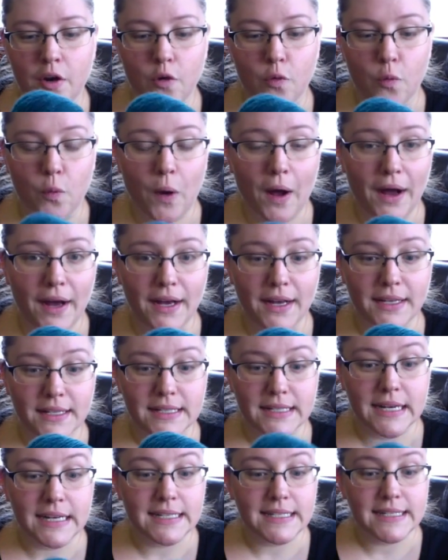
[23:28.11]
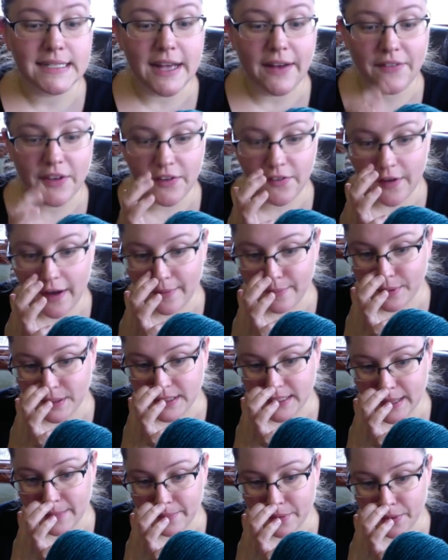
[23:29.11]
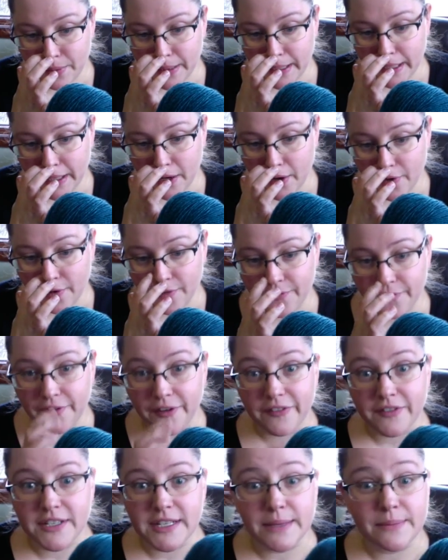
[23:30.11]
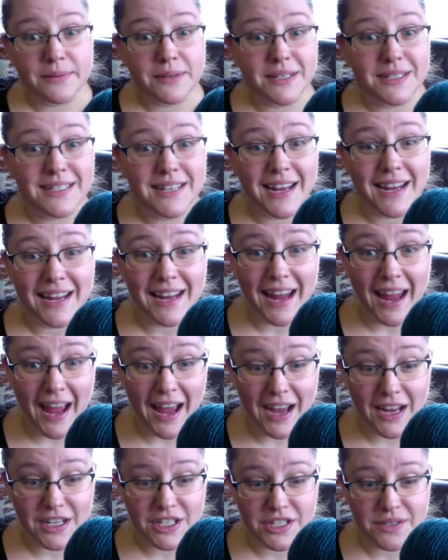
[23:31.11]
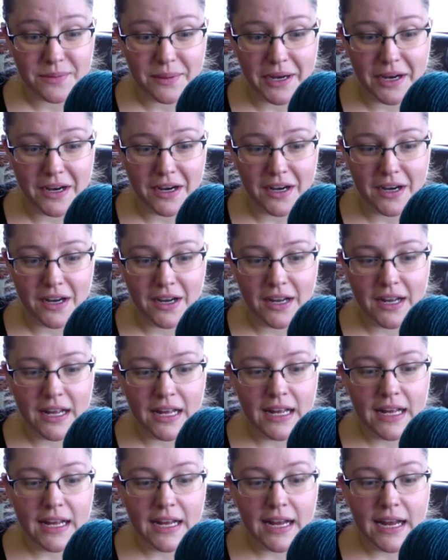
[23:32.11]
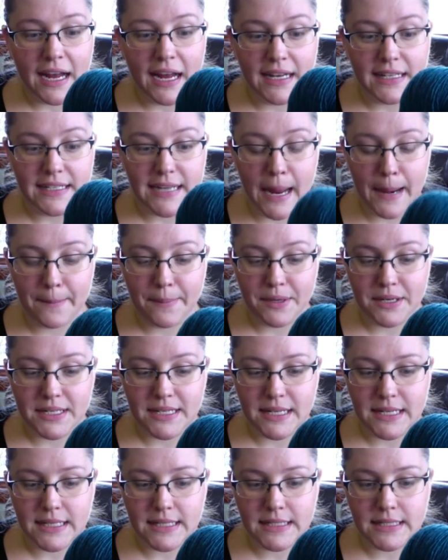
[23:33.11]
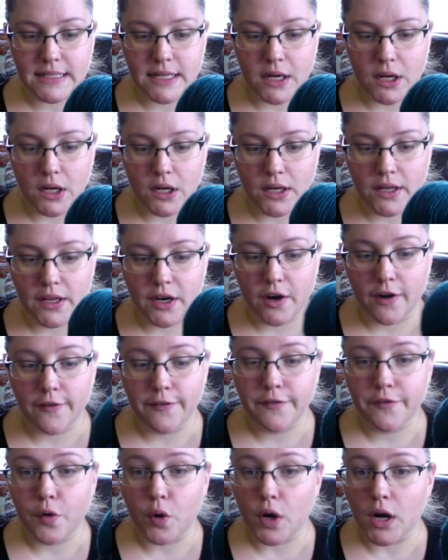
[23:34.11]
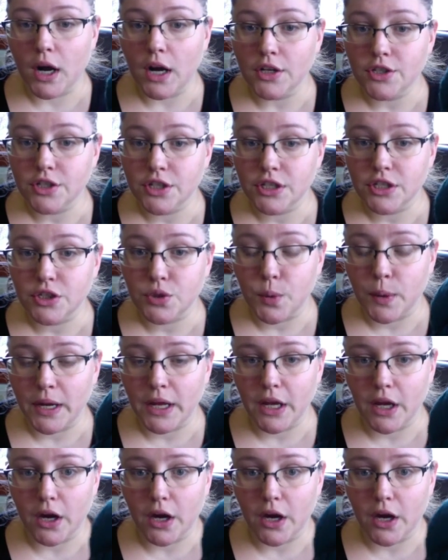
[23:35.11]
was 75% merino, 15% cashmere, and 10% silk. There are 420